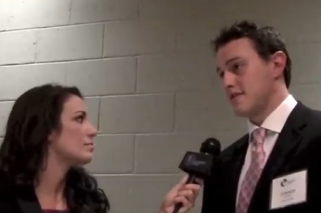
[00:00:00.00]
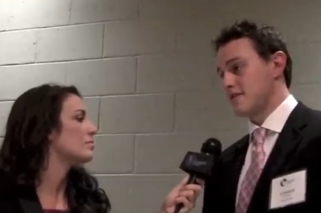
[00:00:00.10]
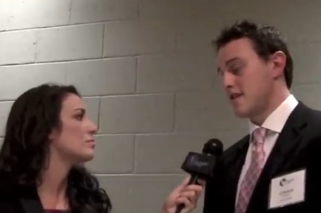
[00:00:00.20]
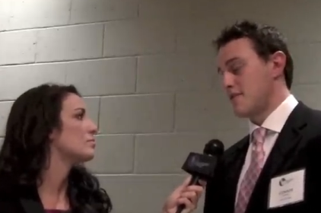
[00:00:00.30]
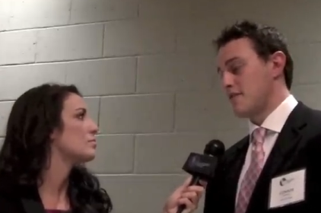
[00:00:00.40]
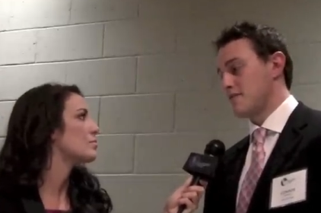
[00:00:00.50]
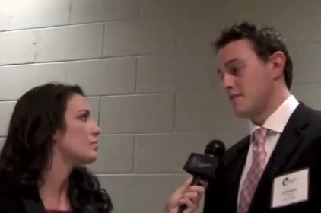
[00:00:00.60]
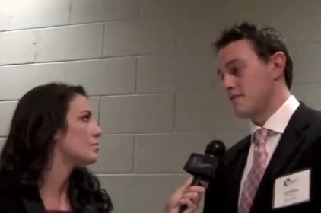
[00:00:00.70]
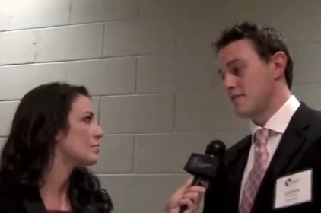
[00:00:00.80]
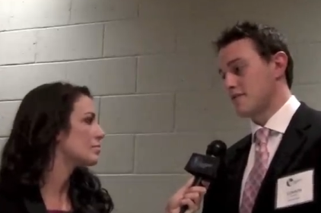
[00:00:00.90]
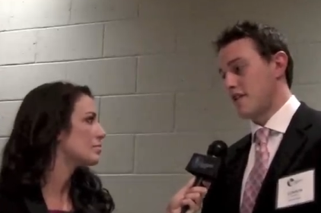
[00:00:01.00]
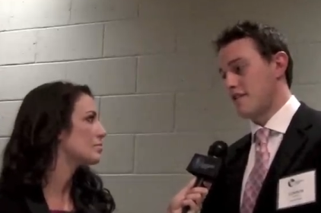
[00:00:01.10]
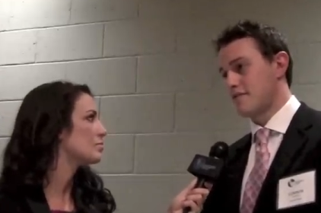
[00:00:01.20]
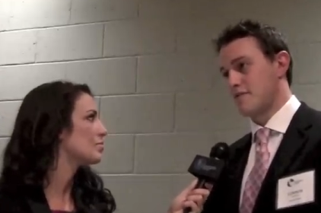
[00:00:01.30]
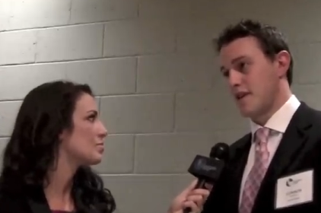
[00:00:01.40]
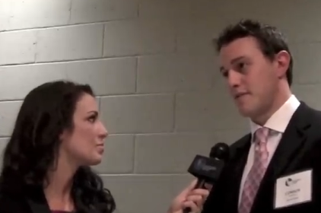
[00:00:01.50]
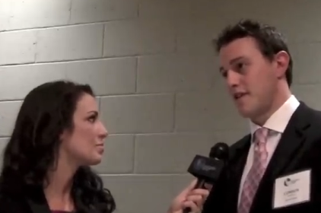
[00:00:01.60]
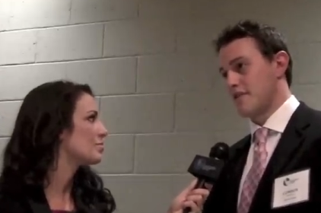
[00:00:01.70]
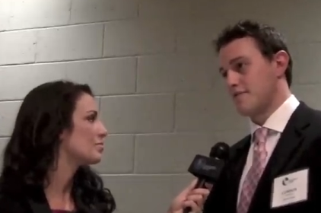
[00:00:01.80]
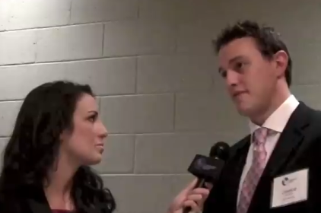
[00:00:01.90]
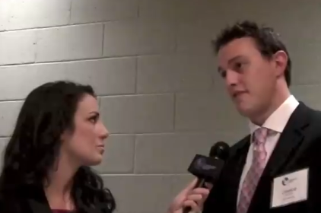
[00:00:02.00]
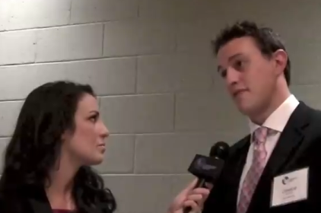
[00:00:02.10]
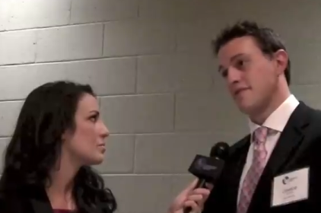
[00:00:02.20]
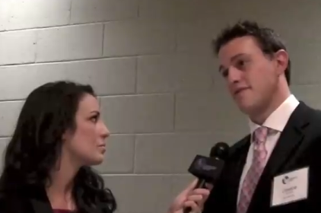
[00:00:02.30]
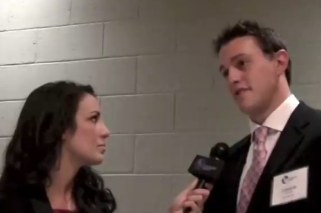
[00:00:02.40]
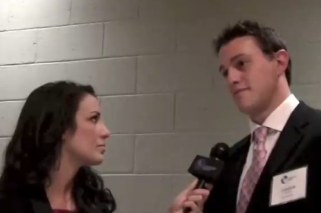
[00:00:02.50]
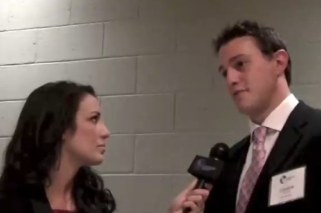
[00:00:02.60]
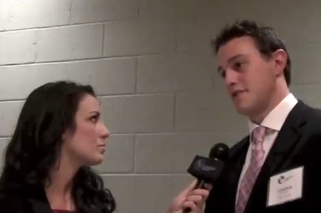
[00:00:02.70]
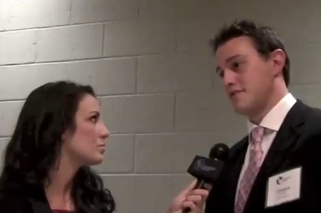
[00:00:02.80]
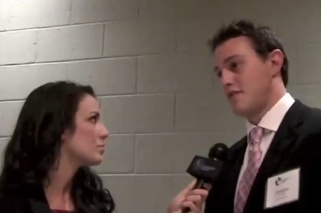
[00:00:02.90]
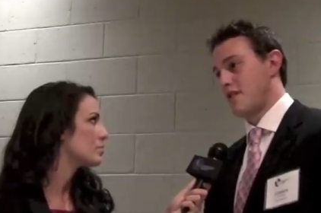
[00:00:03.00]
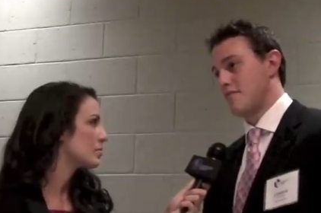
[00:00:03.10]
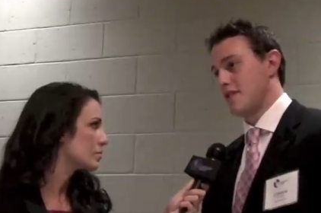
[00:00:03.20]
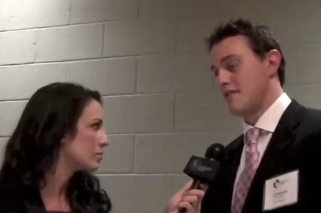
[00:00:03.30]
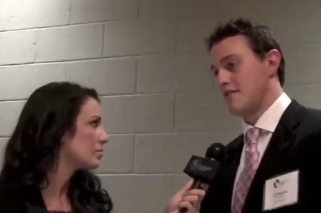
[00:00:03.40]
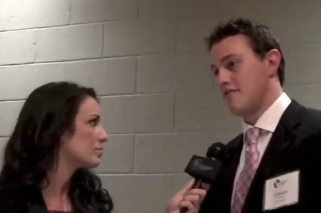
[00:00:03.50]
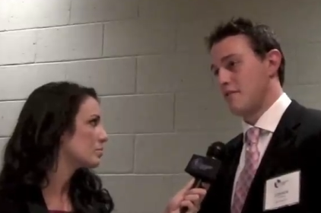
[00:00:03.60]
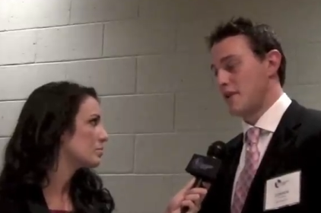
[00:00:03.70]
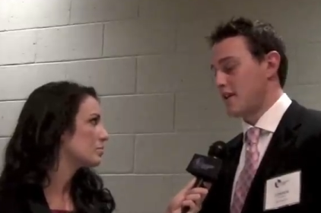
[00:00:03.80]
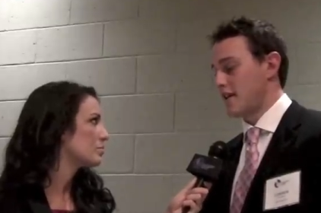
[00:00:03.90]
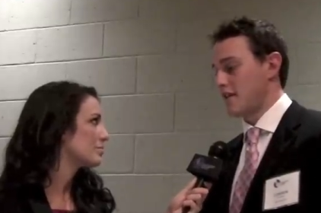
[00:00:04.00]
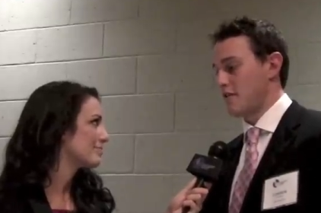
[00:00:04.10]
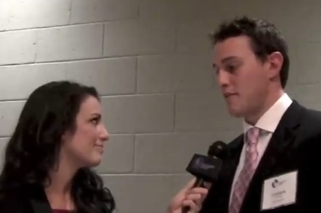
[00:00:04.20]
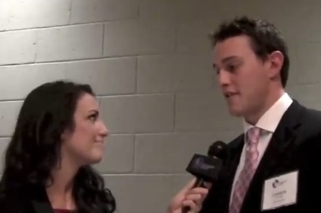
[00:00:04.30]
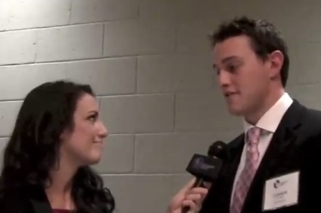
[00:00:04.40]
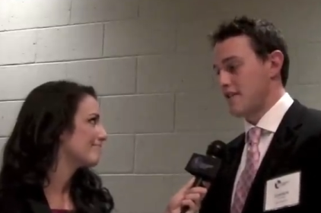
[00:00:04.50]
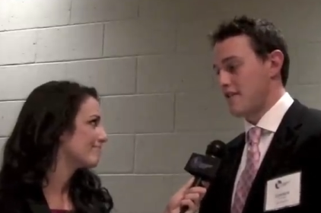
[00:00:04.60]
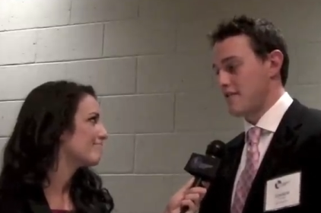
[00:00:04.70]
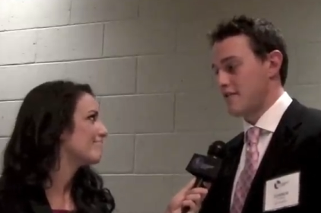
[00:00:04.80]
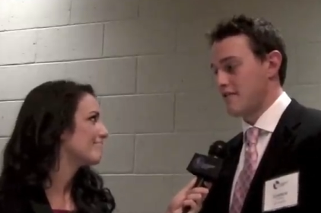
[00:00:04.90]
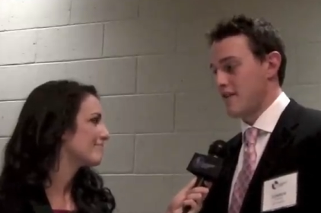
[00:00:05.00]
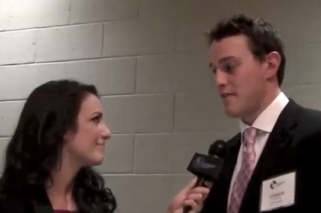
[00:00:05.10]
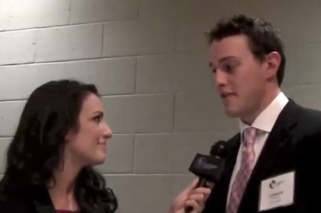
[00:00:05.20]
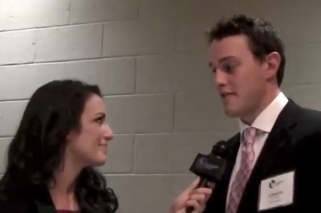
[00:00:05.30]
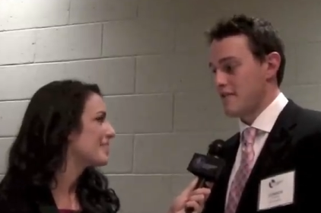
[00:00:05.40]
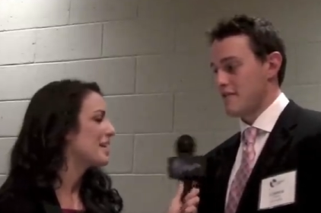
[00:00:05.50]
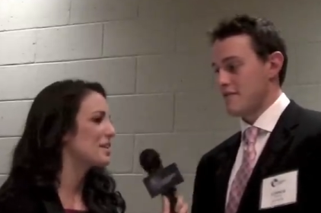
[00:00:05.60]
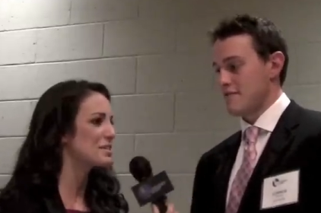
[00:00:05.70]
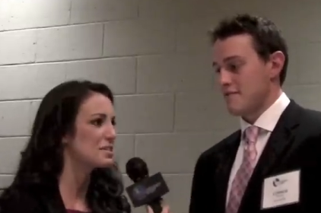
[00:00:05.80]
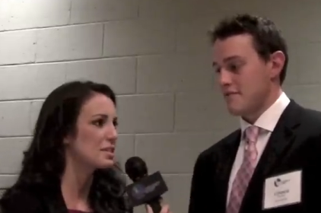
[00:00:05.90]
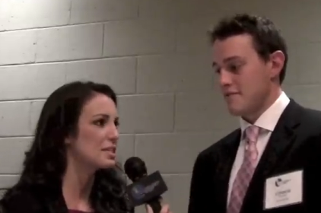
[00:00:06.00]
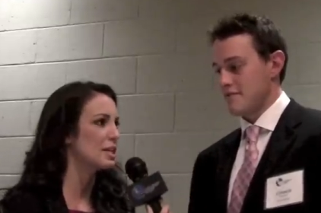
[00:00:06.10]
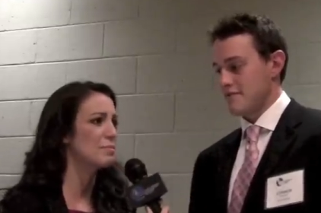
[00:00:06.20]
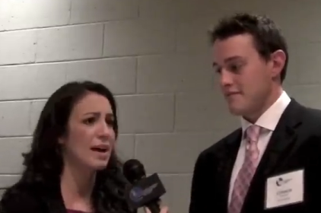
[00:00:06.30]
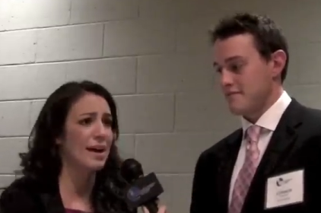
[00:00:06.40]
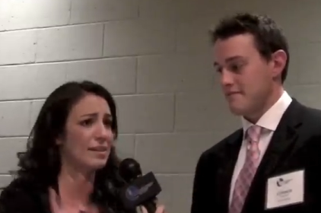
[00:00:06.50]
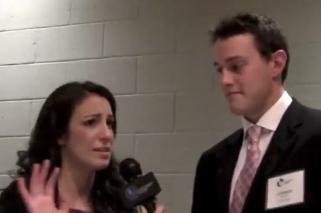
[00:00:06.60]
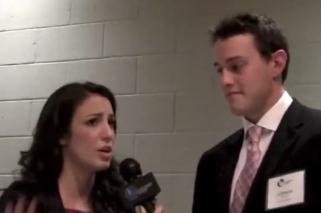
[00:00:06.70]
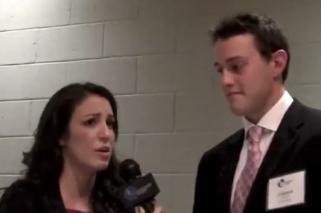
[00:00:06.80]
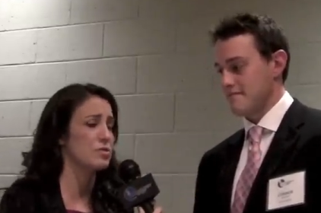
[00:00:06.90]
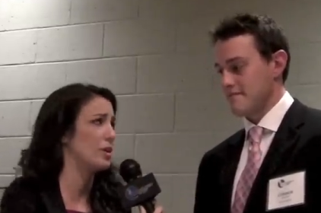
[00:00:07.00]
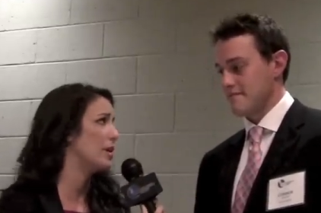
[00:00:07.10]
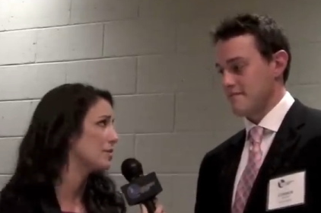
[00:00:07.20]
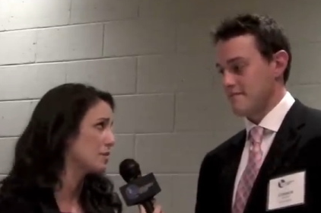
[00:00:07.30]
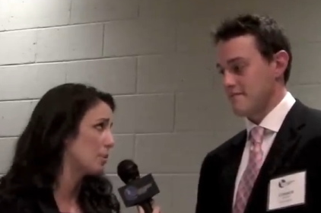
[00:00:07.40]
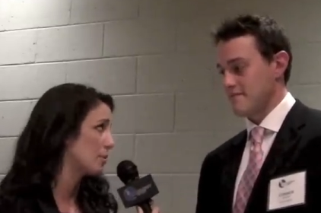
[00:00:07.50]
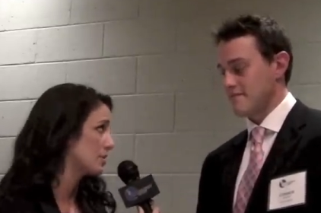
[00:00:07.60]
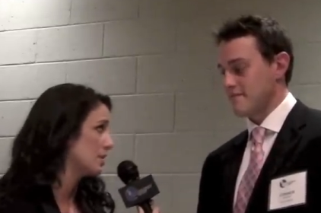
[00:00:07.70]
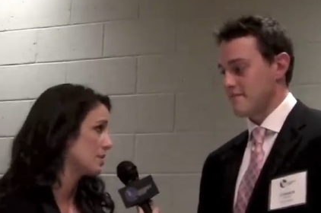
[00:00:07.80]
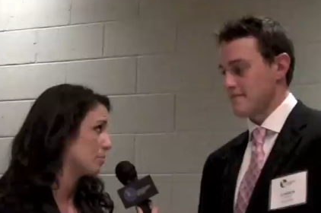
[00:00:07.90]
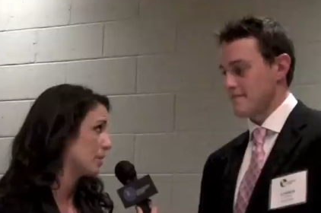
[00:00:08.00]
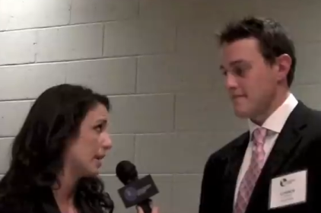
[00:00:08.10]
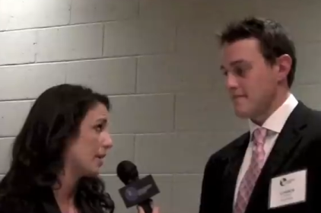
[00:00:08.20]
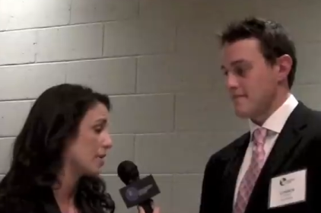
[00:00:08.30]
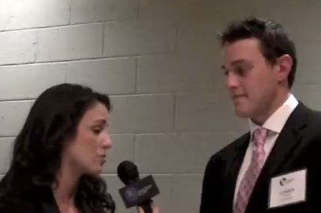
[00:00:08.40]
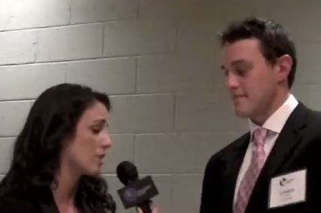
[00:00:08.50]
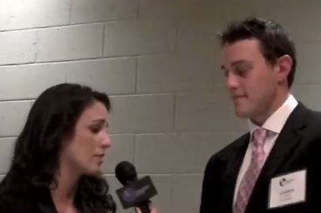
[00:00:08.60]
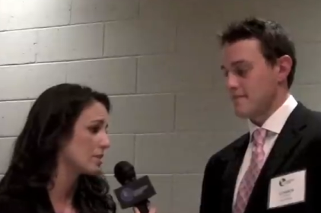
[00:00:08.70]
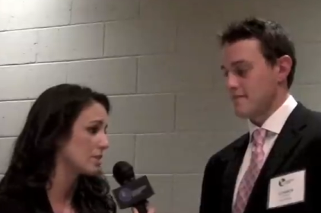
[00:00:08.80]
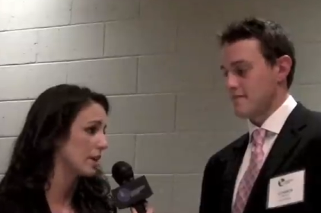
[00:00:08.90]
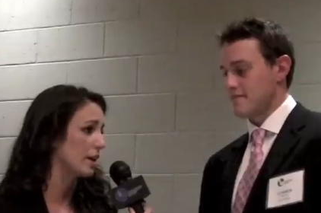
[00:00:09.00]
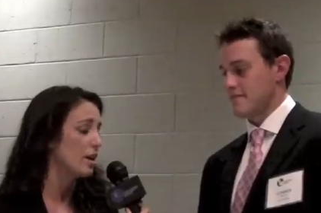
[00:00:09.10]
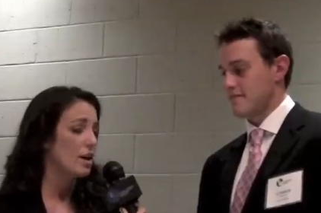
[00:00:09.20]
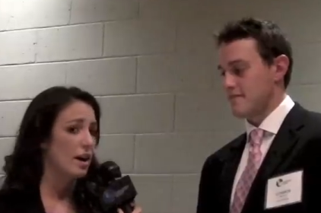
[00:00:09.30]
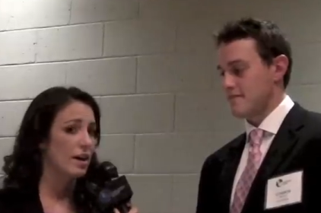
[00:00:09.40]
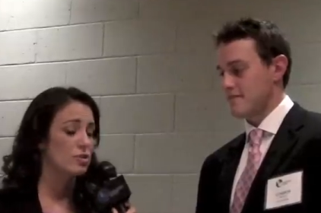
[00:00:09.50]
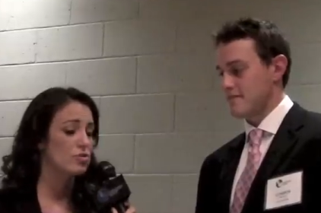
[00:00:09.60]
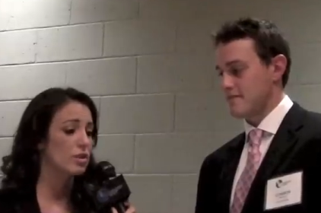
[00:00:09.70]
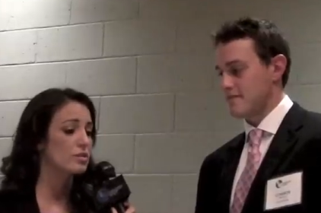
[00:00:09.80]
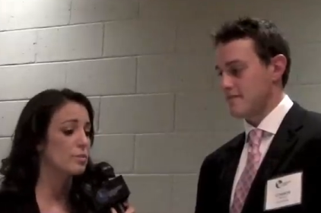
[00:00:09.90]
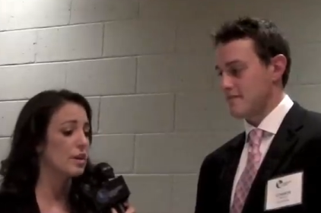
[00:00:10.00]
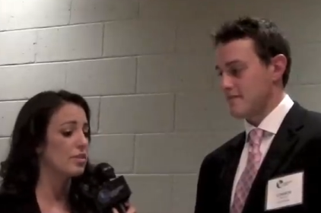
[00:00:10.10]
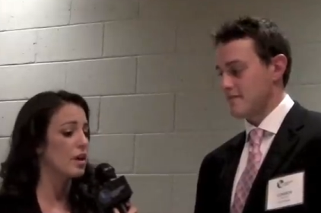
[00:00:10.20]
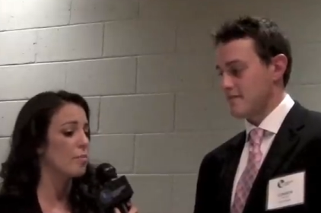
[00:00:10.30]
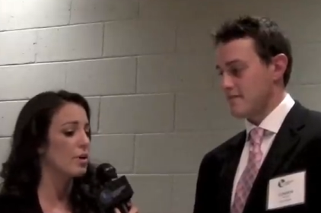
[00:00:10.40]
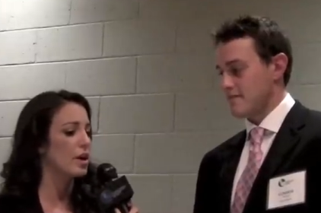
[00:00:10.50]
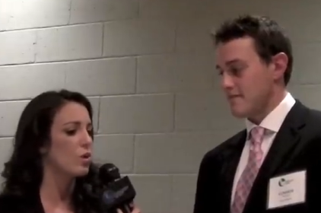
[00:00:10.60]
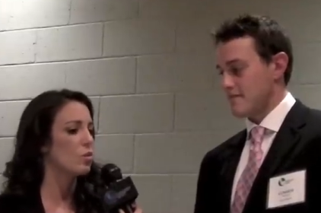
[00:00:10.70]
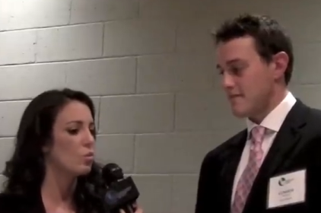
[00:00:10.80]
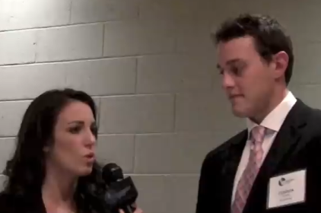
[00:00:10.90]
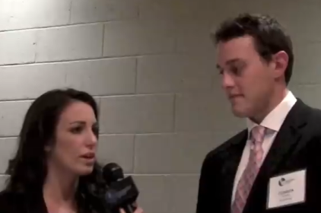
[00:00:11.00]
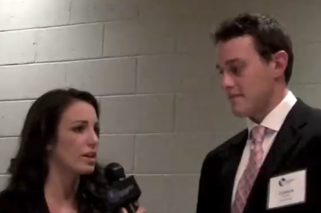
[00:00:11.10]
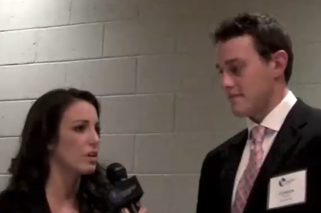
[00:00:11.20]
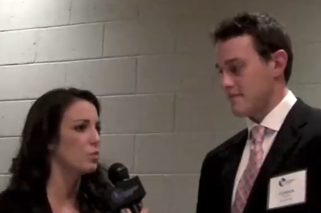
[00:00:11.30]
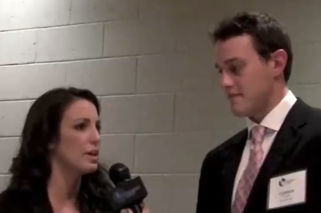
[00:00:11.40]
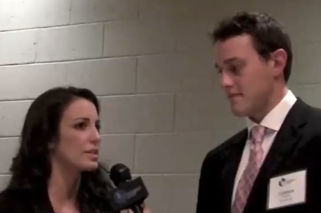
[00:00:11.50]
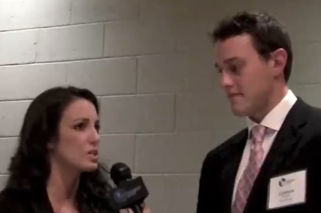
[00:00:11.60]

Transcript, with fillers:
Speaker 1: is just to come out and start quickly because we've always finished pretty strong, but hopefully we can get a little better start in November.
Speaker 2: And this is a team that year after year is in postseason play. Last year, obviously, uh, struggled a bit there, but what can we